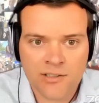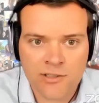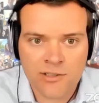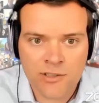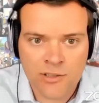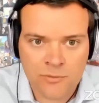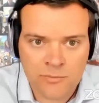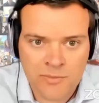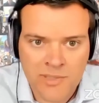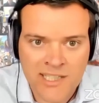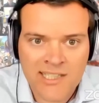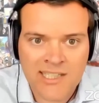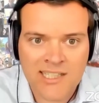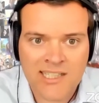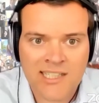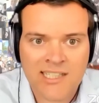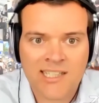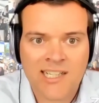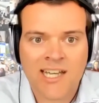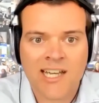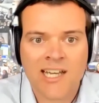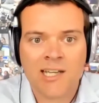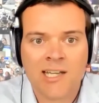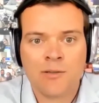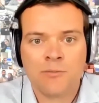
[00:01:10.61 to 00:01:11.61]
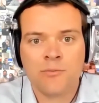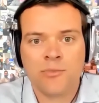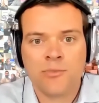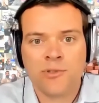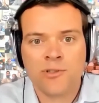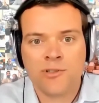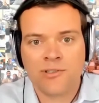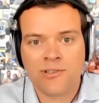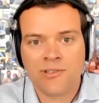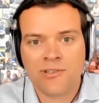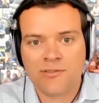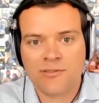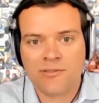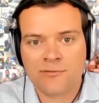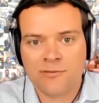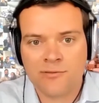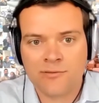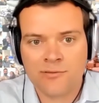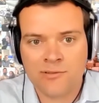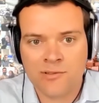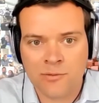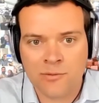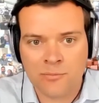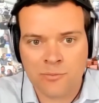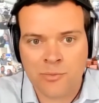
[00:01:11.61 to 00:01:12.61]
You make it in the handbook,
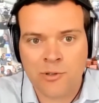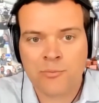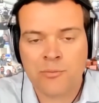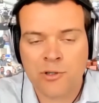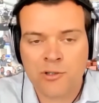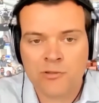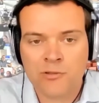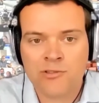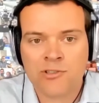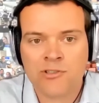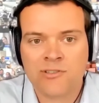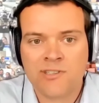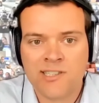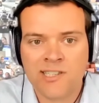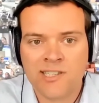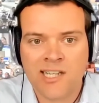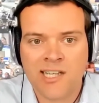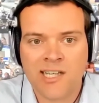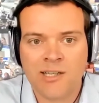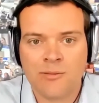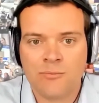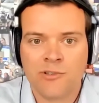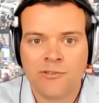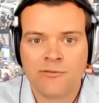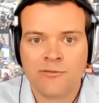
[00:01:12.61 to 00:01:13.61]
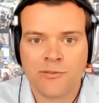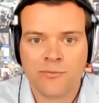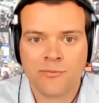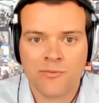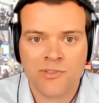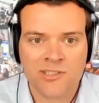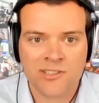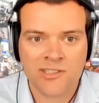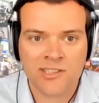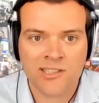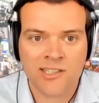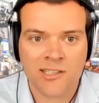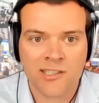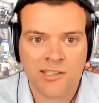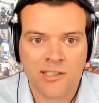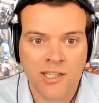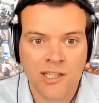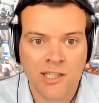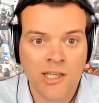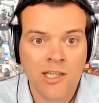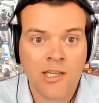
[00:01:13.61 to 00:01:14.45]
the proposal in the handbook from the start.